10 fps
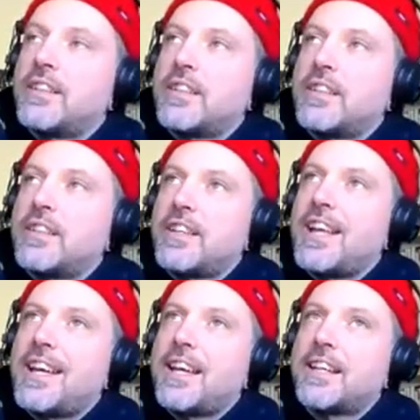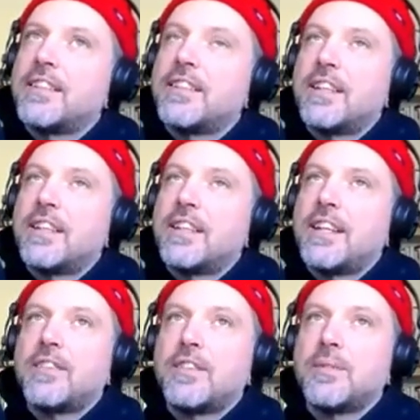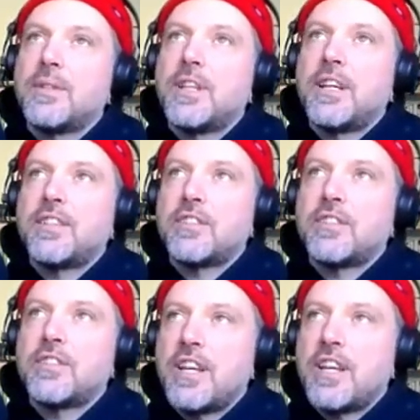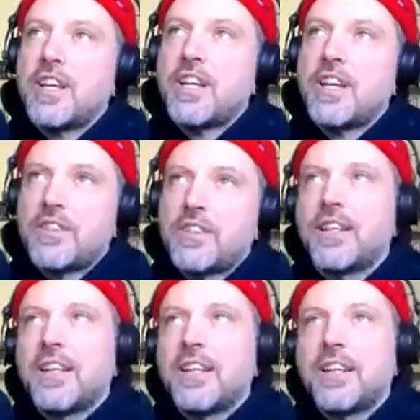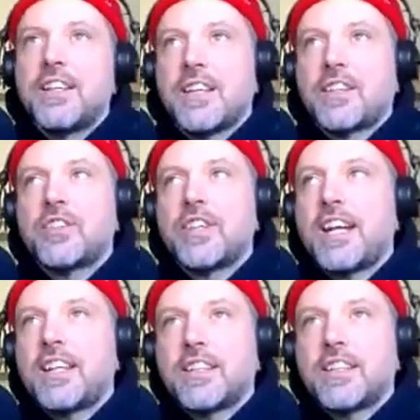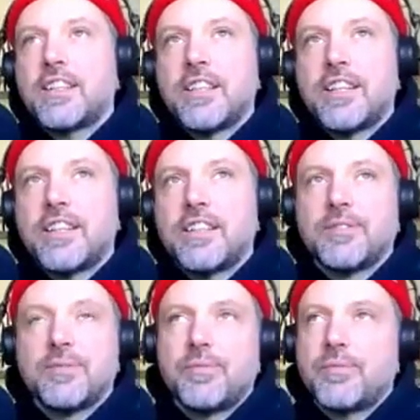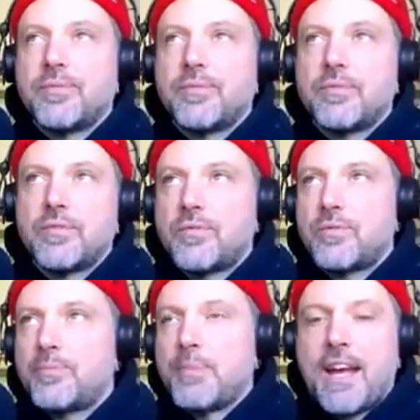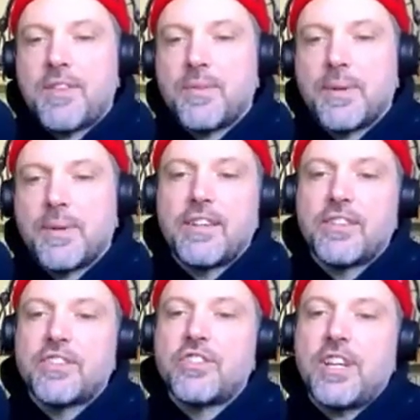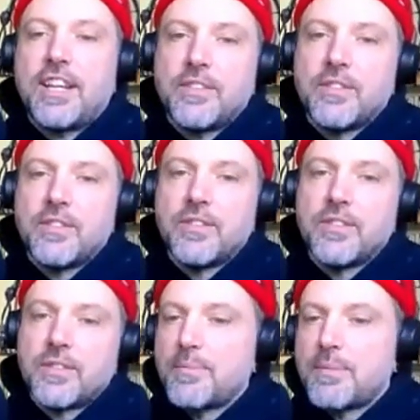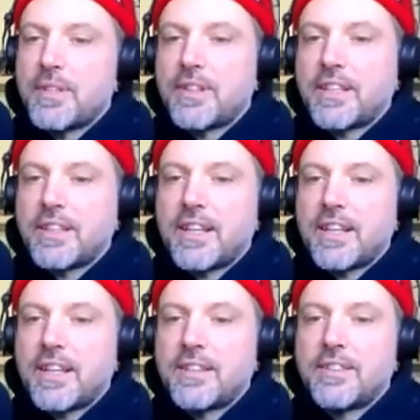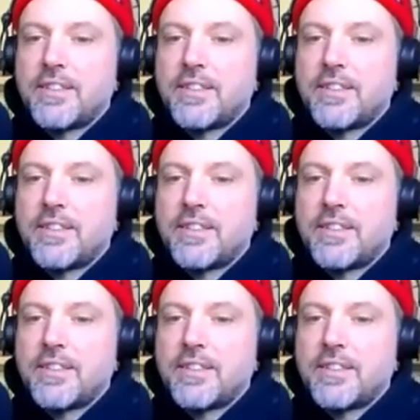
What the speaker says: they're aligned and how you align yourself, there's like, it's like creating a clear pathway or channel or something like that.